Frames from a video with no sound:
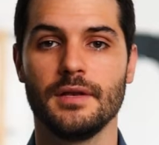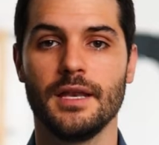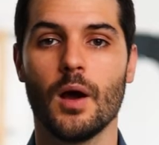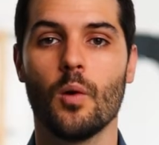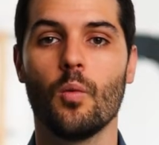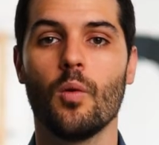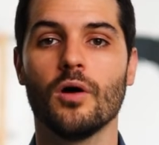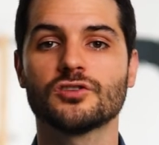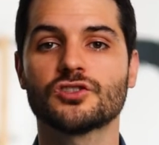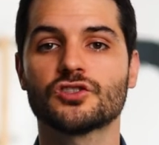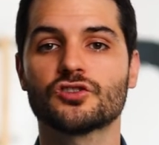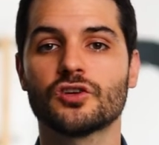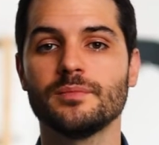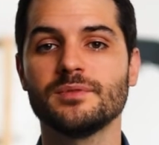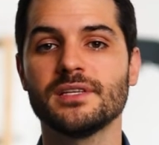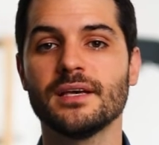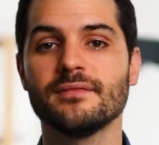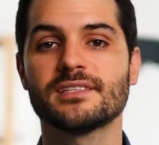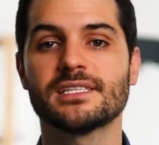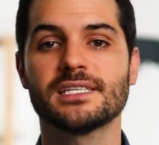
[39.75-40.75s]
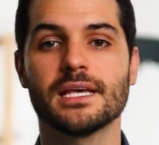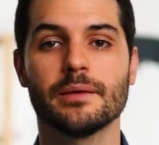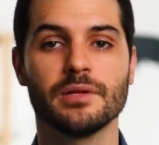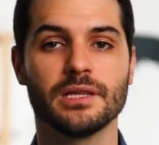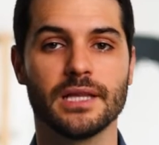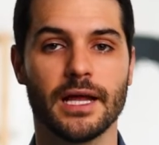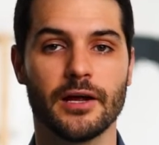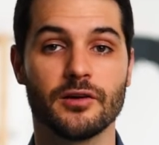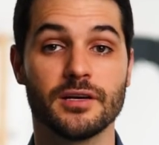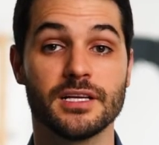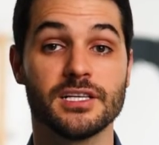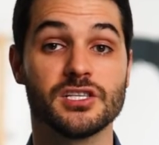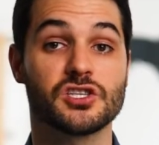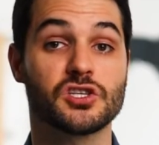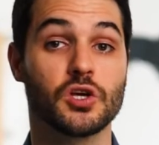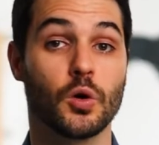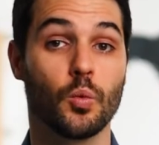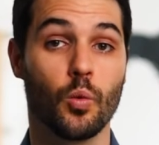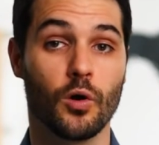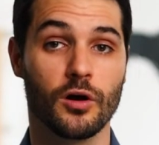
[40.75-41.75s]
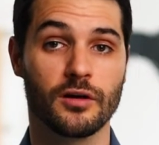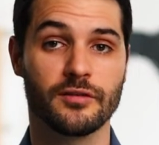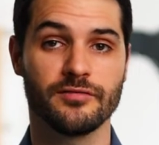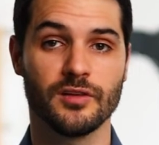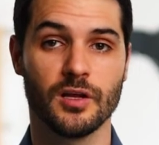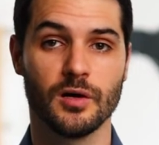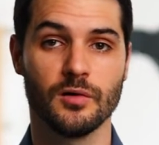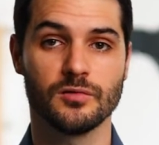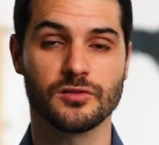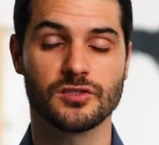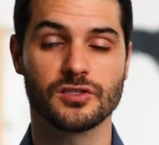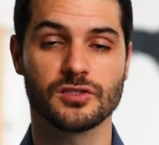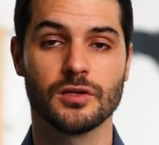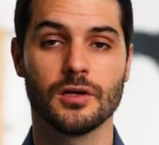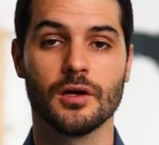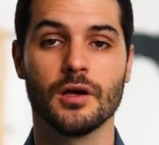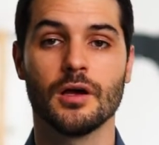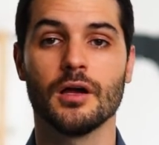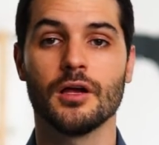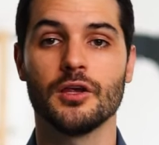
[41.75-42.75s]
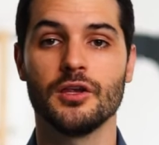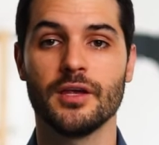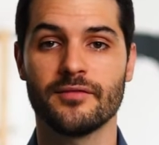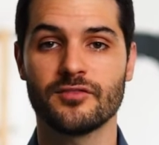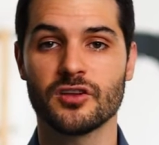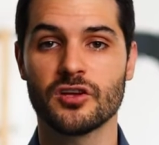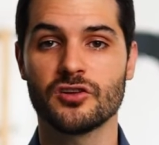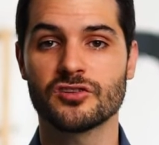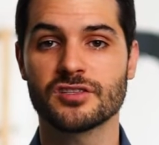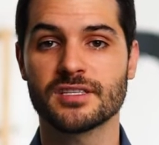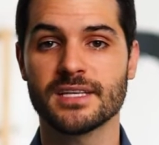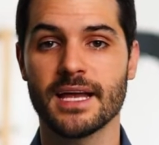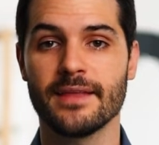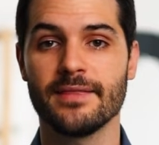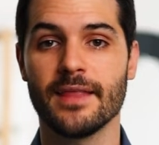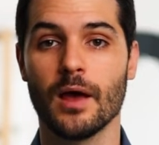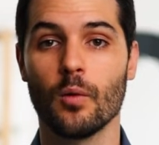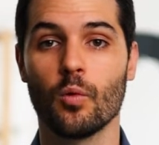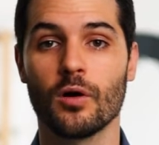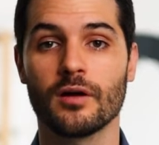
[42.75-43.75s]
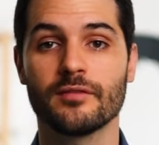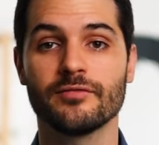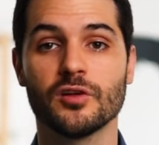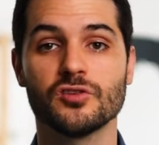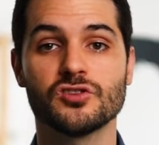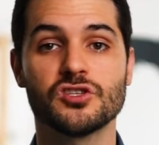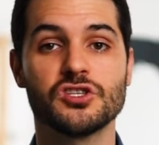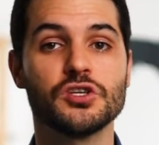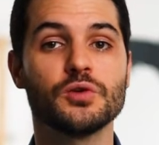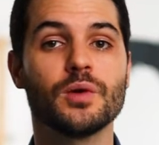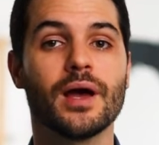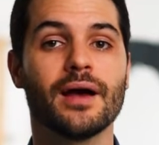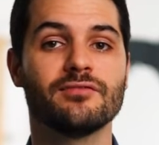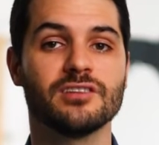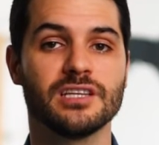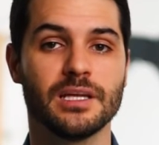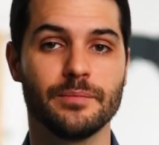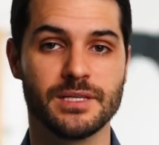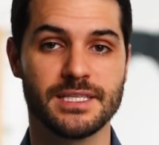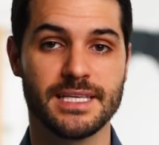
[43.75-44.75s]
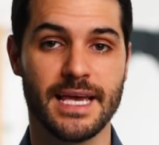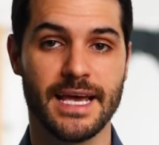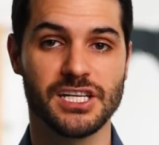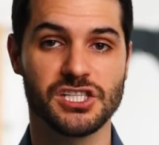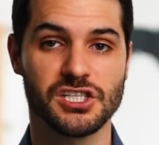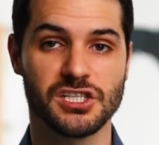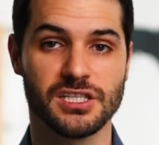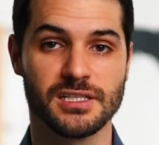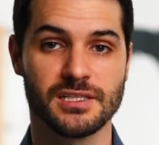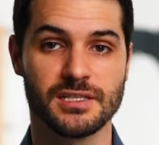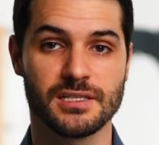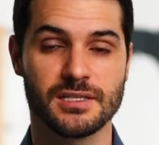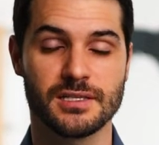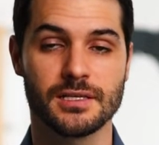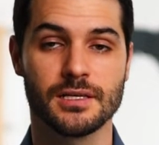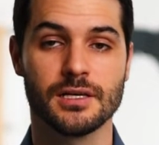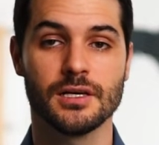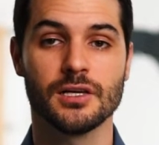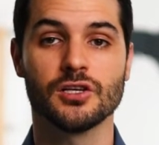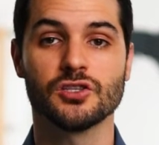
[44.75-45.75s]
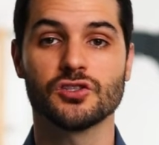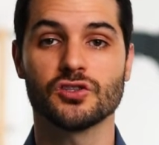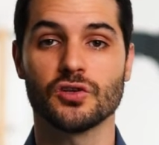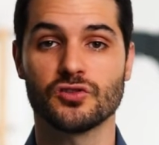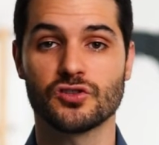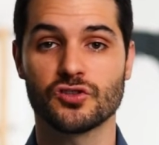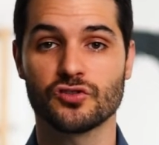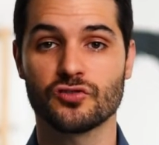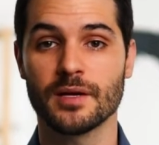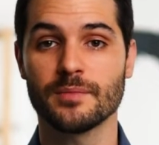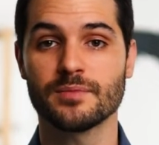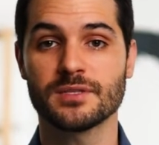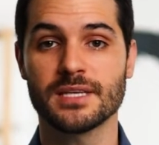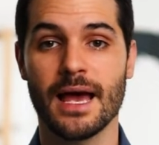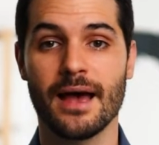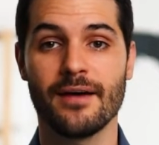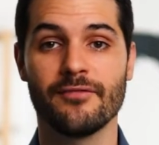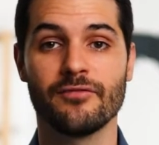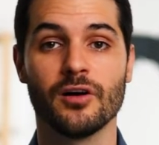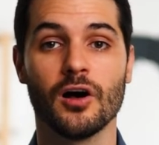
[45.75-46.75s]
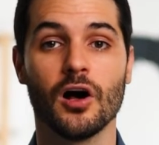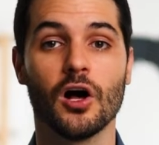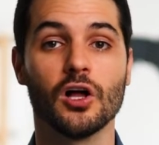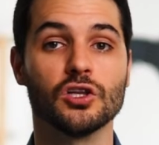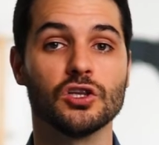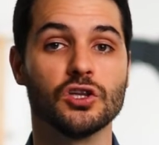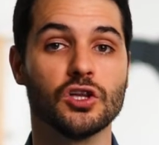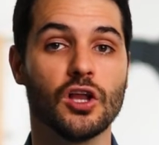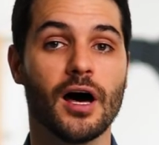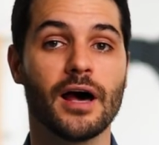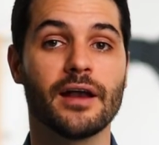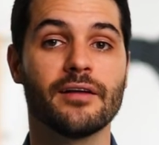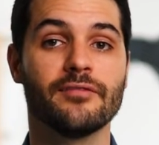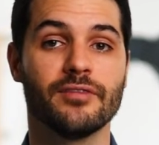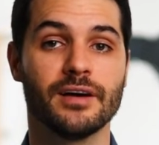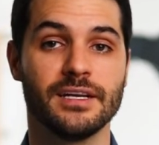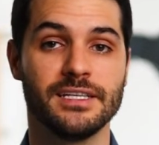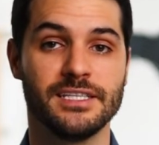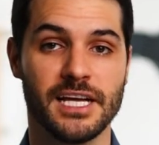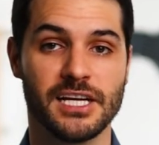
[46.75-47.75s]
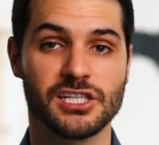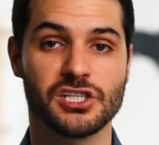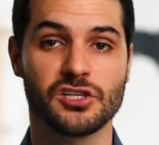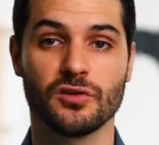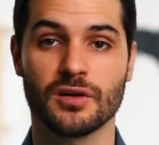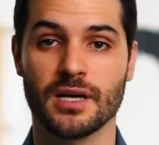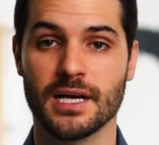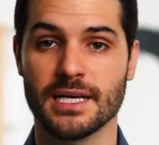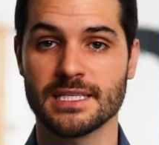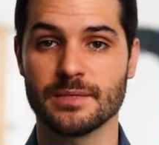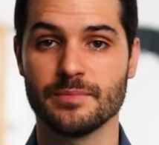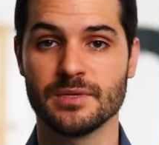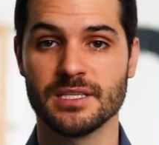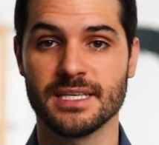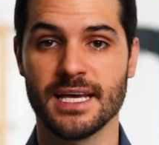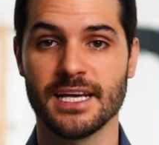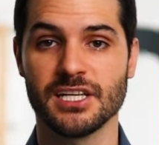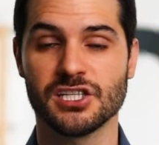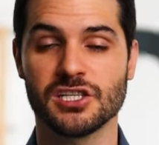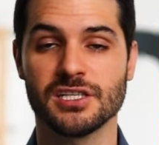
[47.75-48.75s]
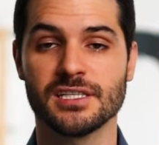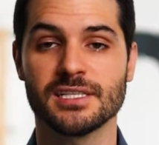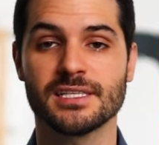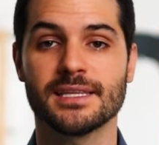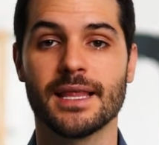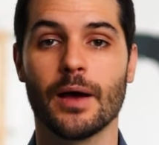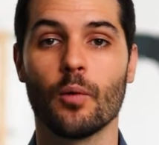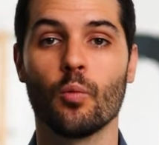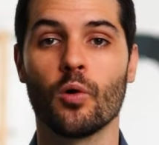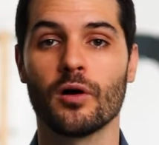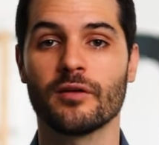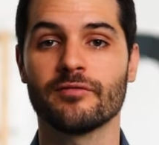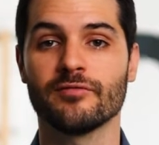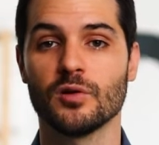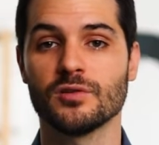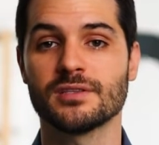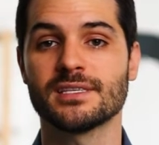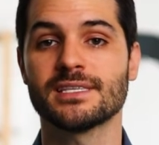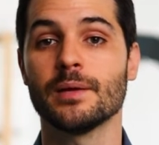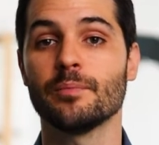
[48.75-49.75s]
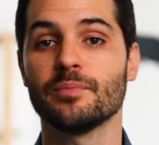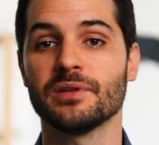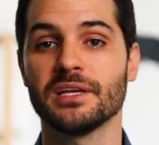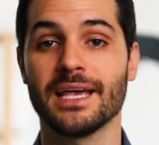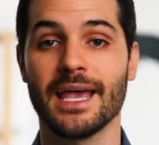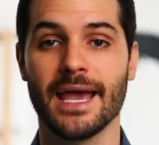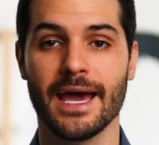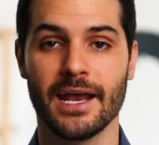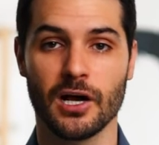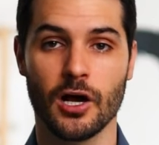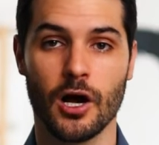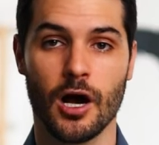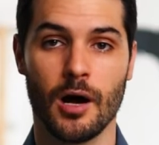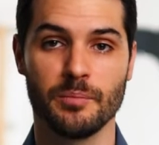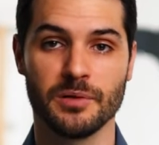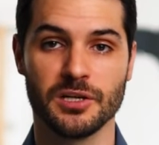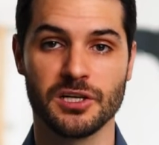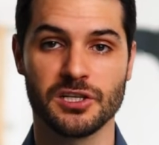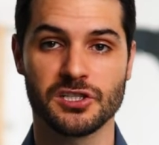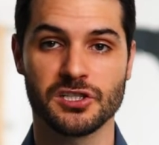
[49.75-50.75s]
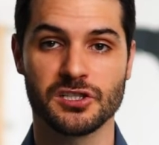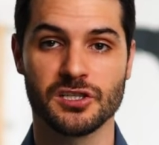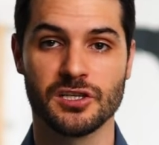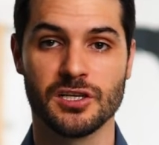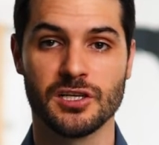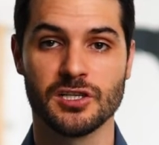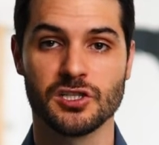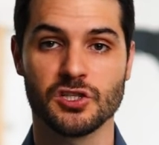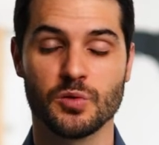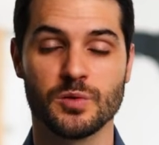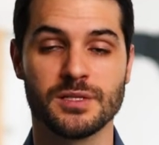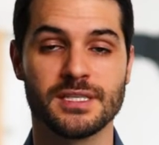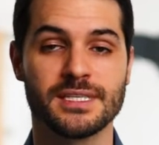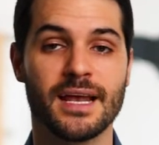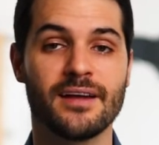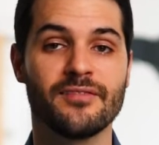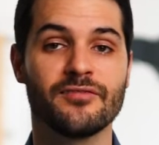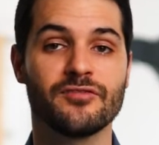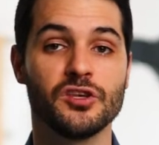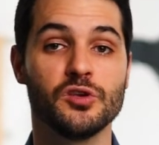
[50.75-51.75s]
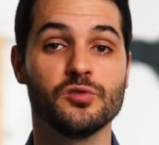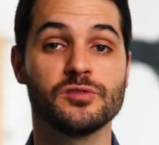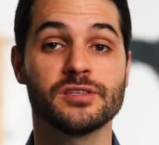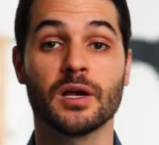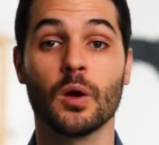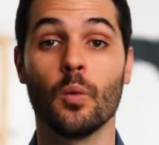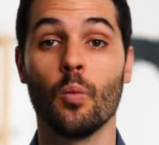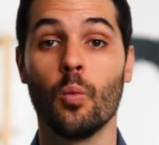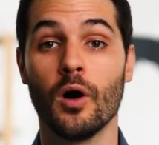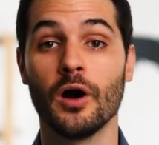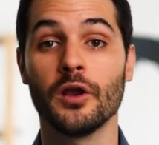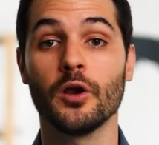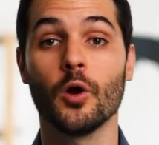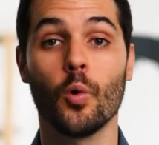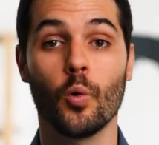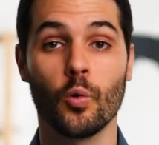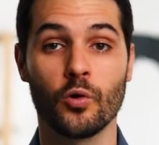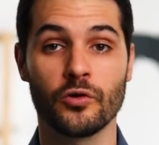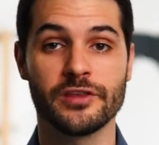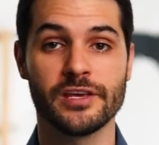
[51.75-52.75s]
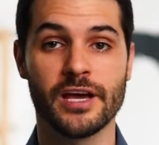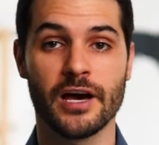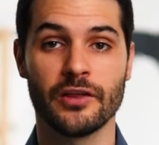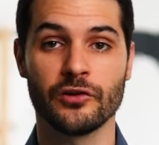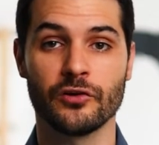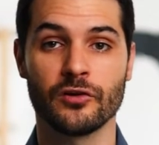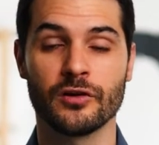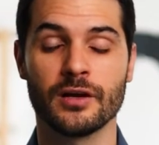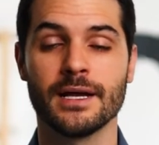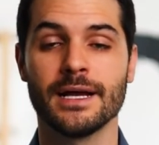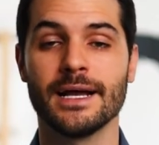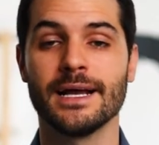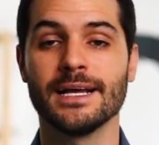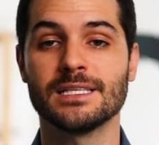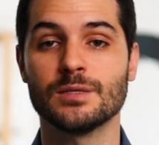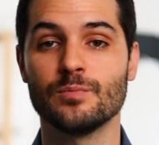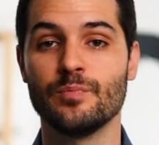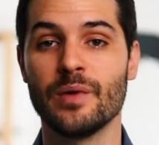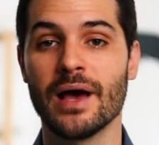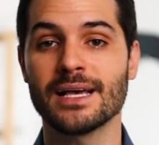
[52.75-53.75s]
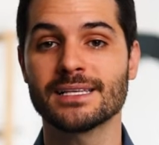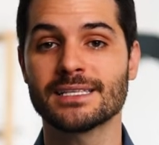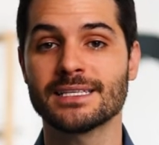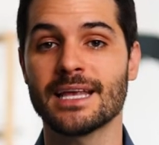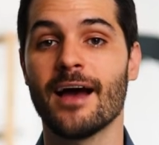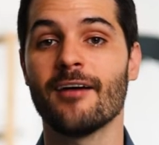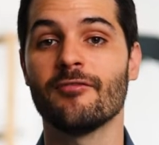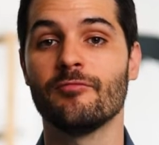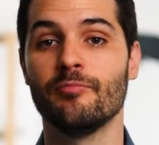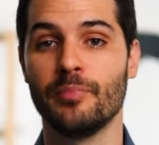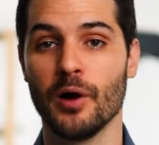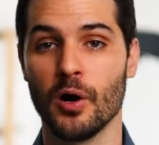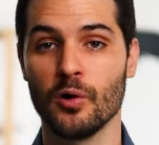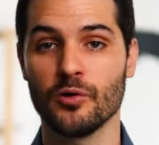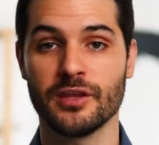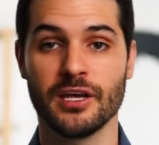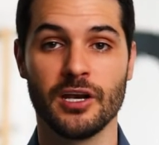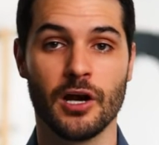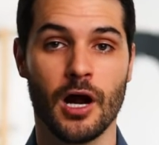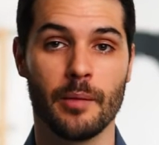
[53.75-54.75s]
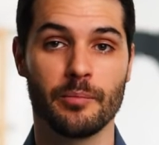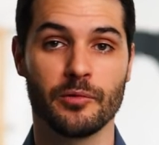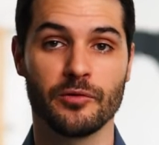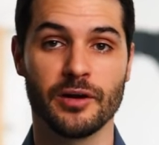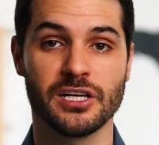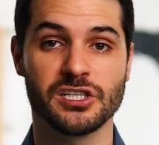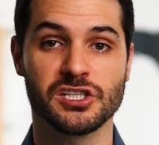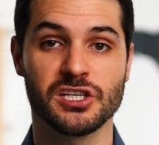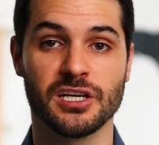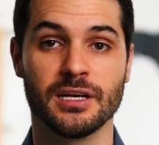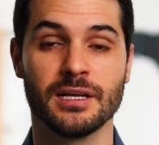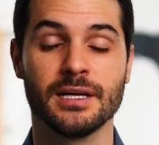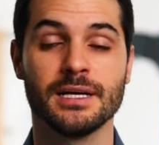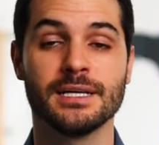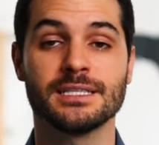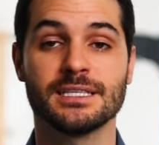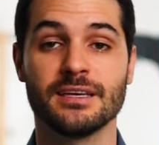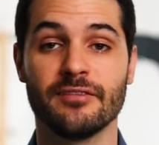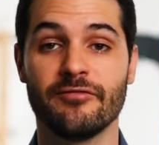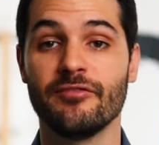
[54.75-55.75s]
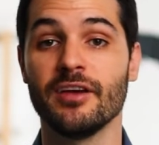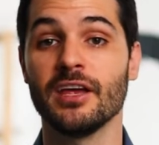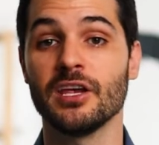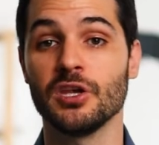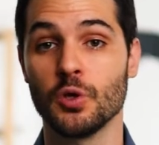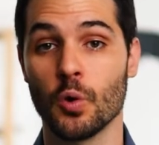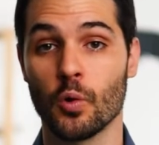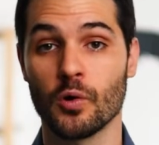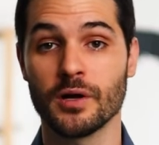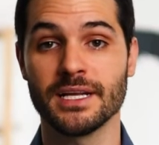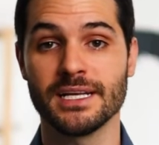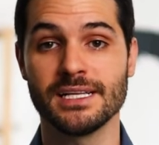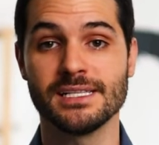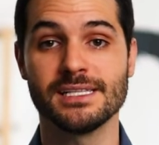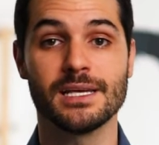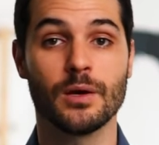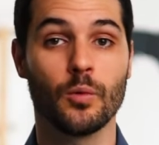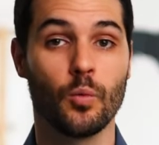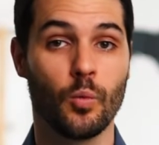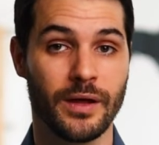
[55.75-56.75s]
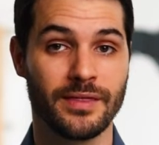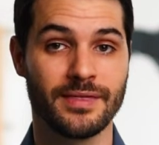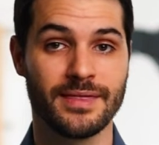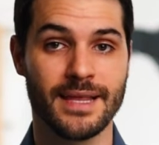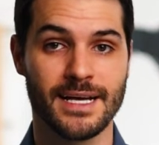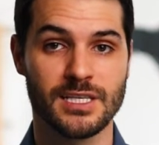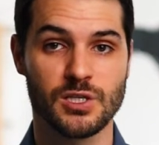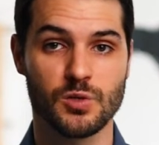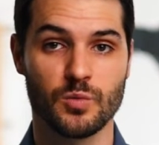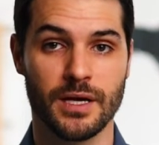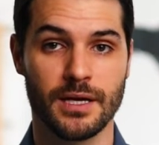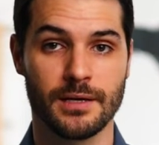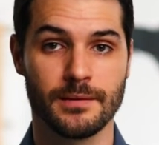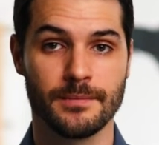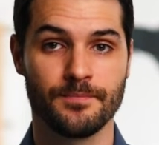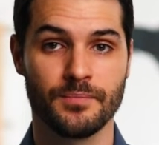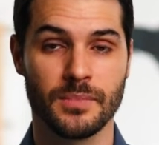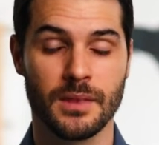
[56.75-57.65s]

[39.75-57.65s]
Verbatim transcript: Now, while scripts have similarities to workflows, you have to understand that workflows do have limitations. So scripts have a lot of additional customizations that workflows simply can't accomplish. So instead of using one or the other, it's best to have both in operation to fit your needs with NetSuite